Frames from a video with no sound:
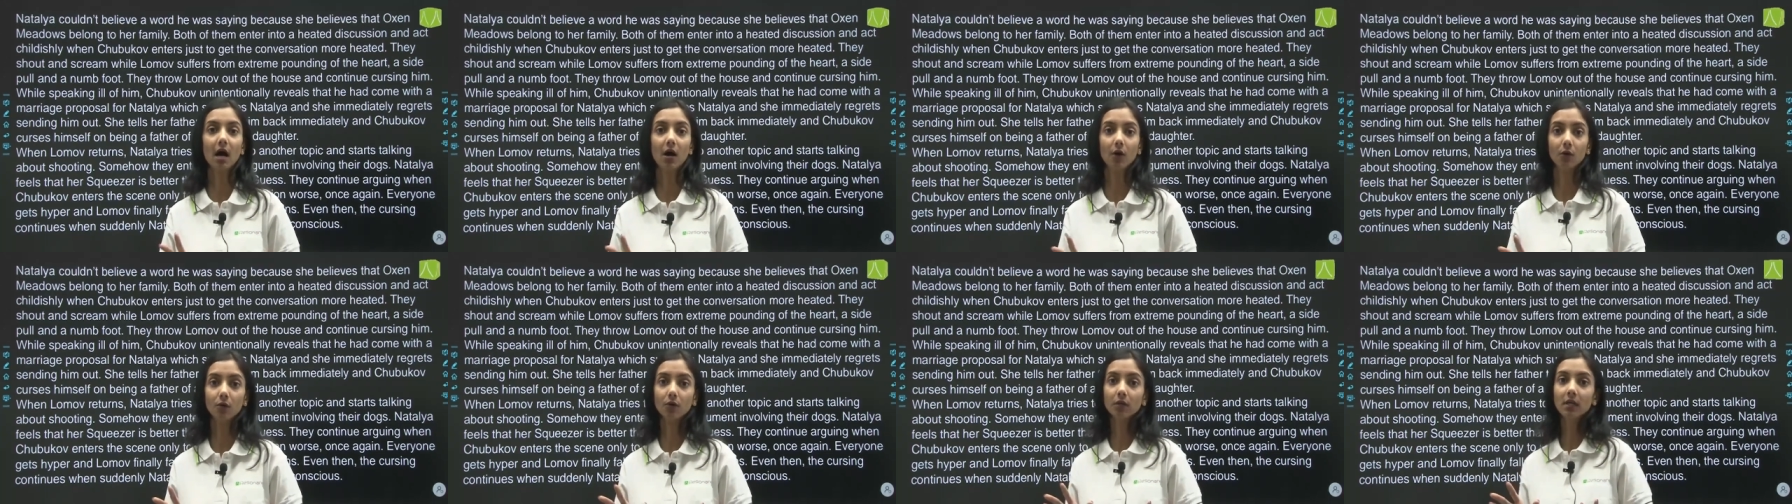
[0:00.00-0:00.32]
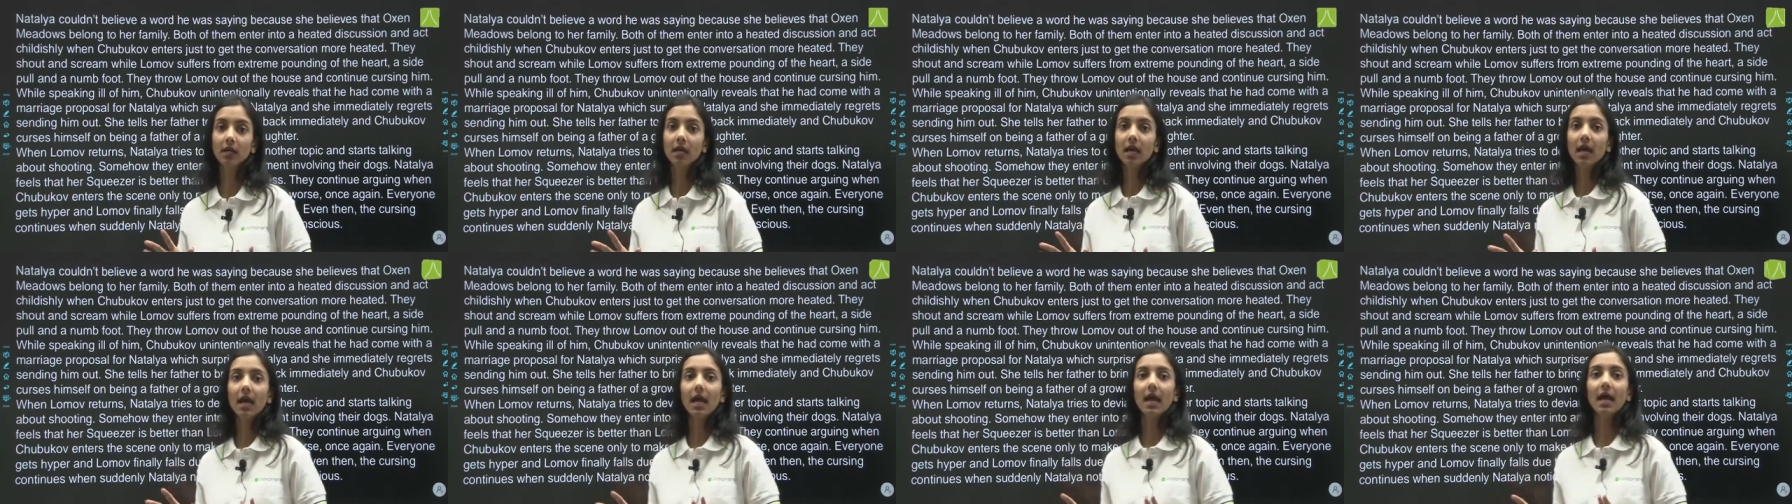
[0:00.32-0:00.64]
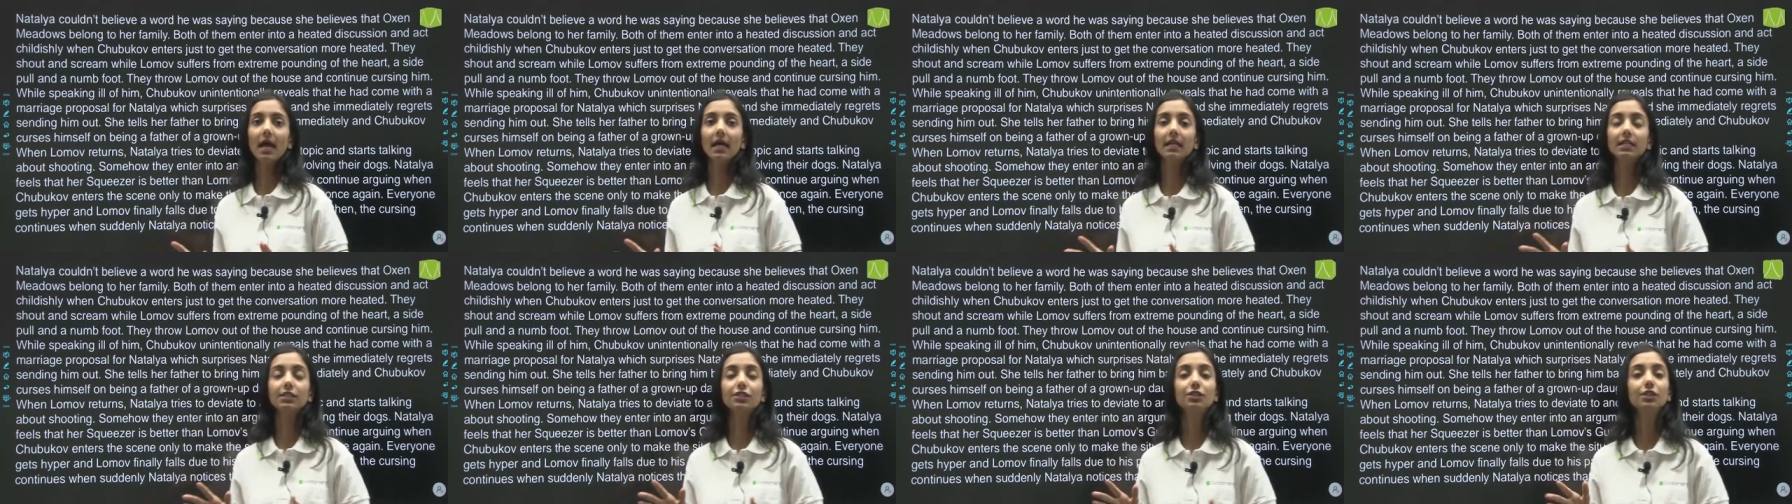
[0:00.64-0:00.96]
out
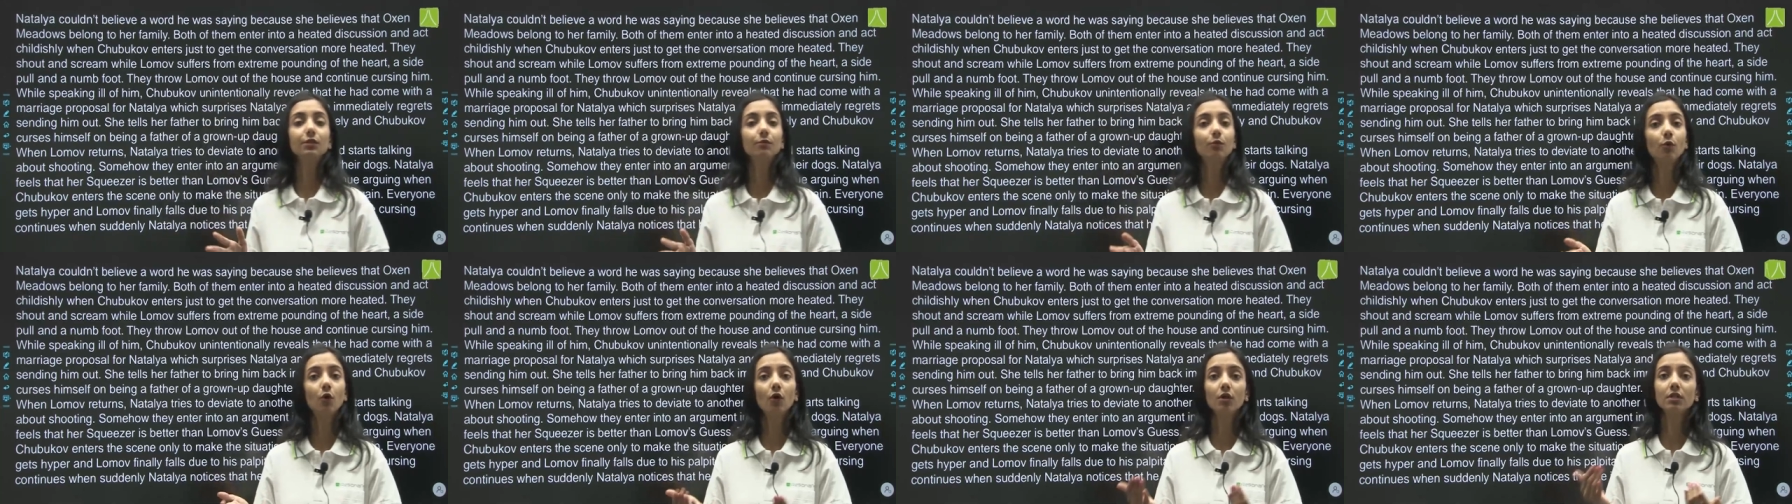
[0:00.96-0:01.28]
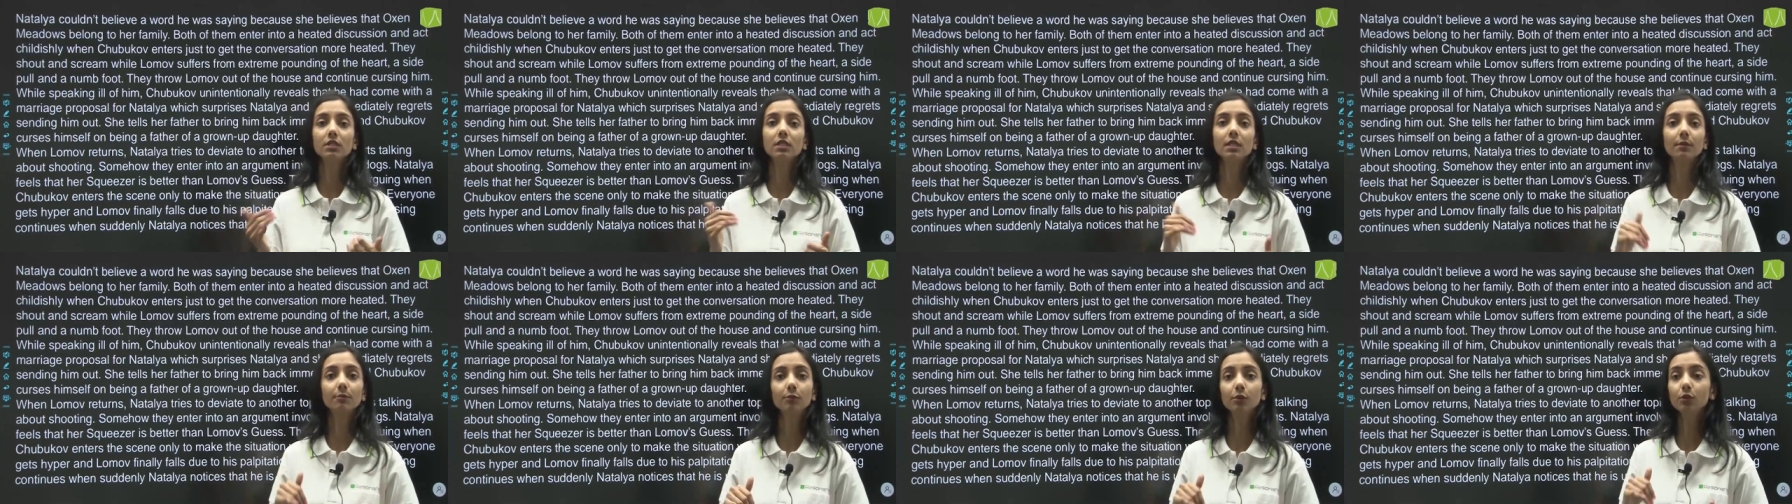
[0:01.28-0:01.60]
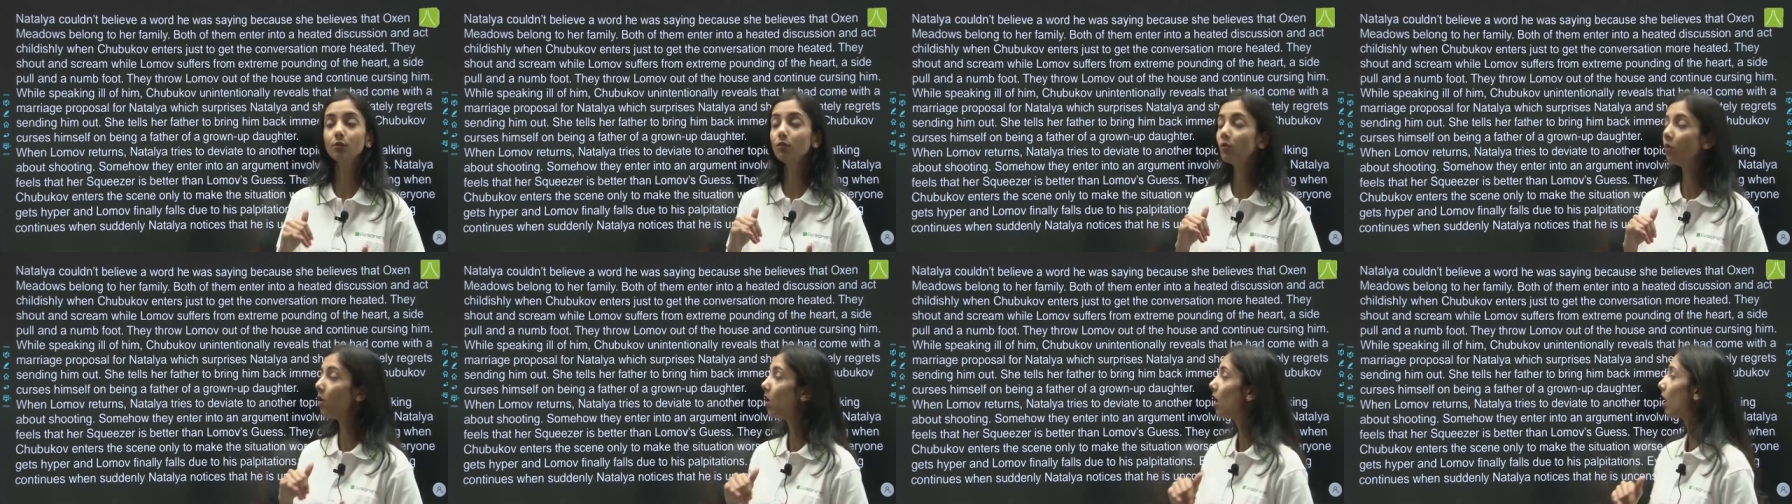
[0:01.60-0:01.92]
and she wants him
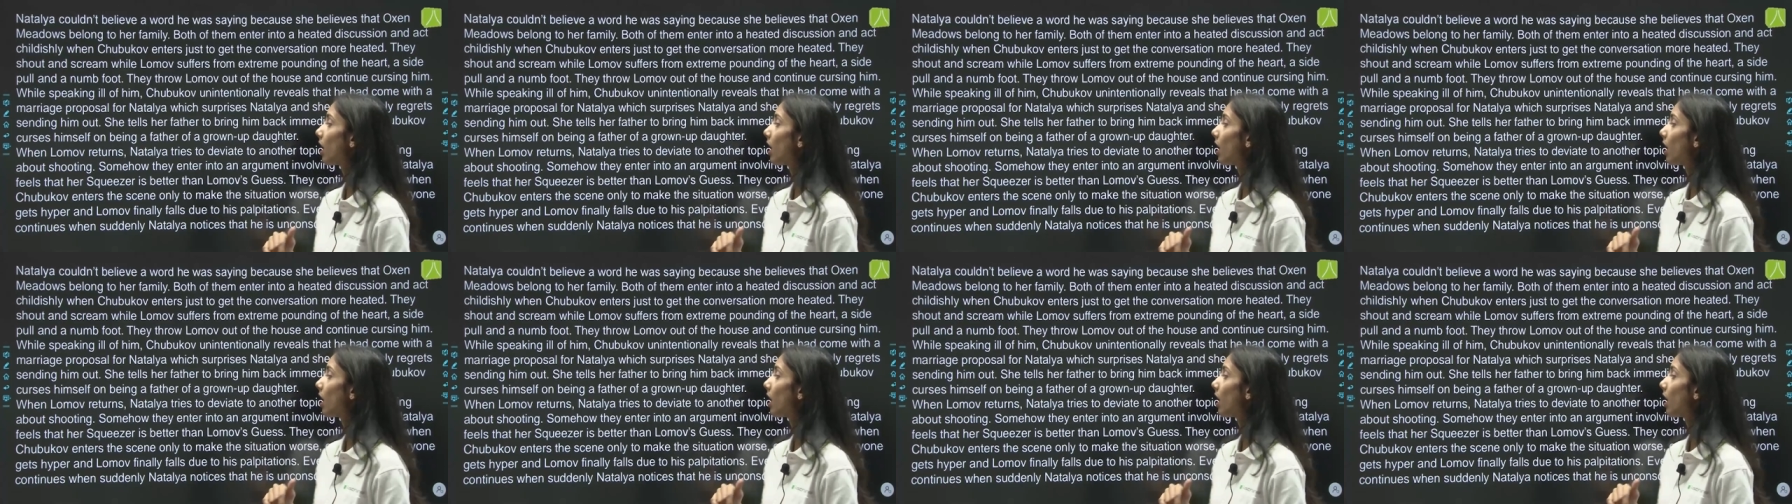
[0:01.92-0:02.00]
to